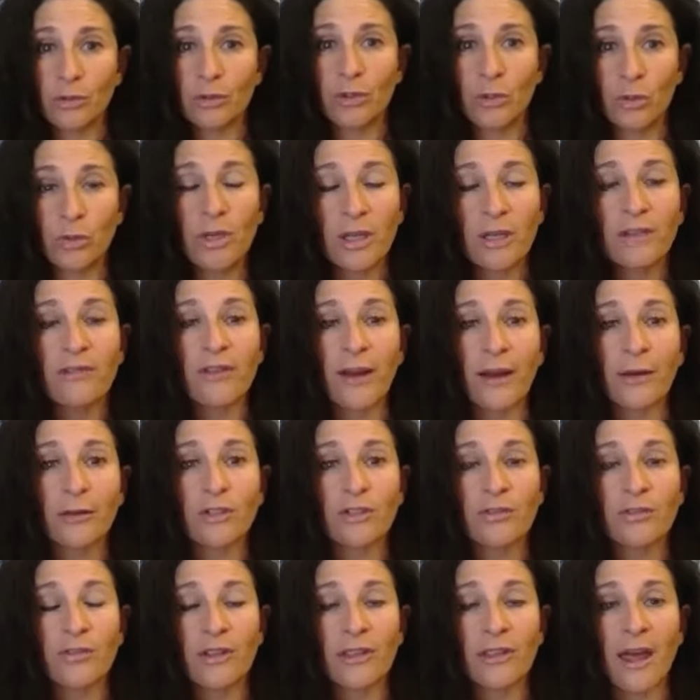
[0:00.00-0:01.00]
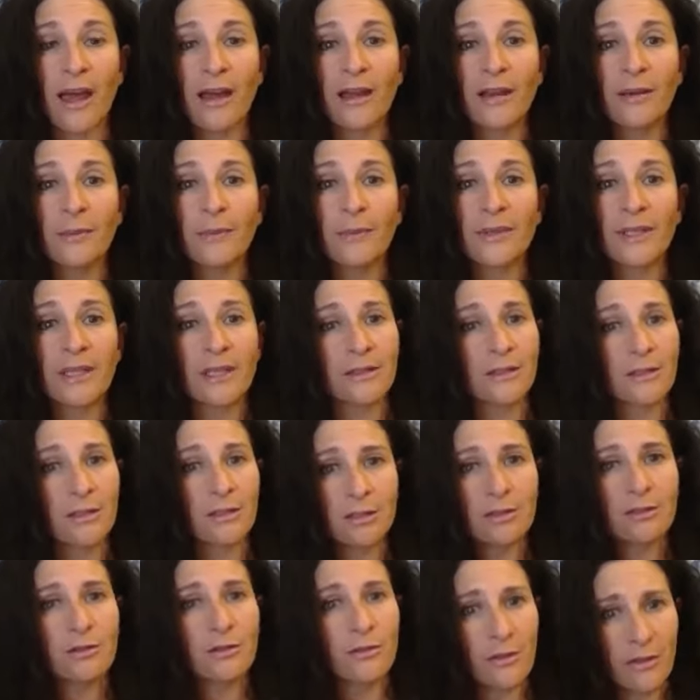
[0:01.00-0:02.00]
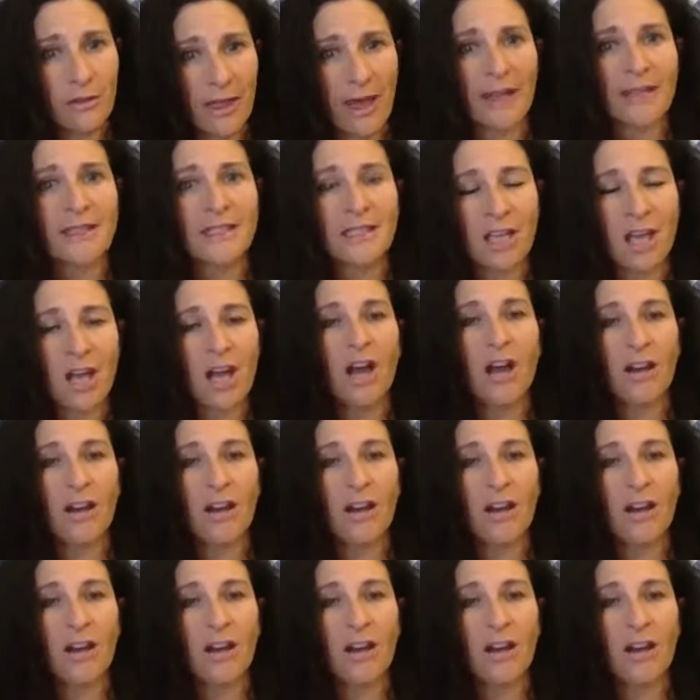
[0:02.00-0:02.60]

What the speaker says: you can vouch for that because that's